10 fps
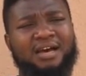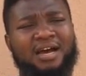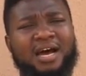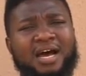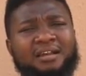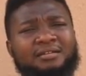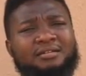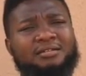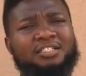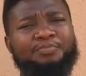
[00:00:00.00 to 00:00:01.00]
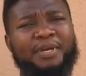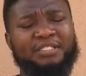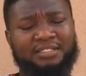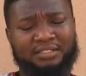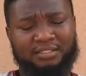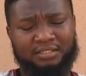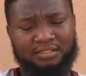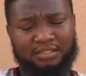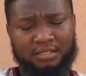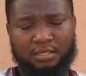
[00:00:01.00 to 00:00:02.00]
and the space.
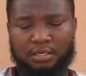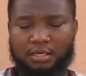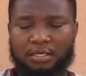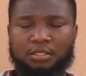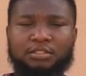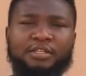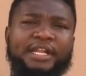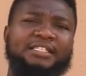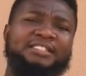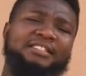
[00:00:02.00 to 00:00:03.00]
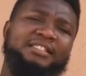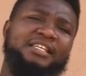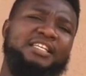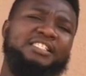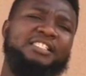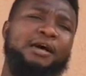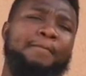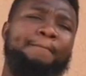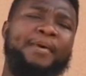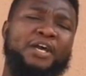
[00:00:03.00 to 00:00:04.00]
The next is
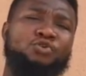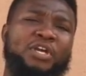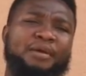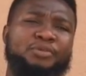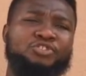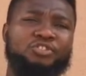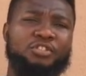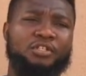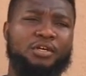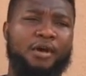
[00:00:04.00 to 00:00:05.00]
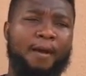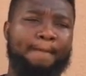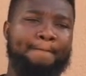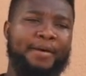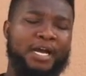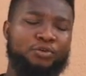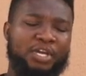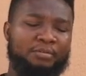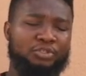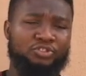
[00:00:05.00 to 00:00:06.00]
biochemistry.
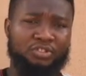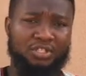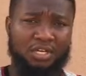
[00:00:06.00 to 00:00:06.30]
Biochemistry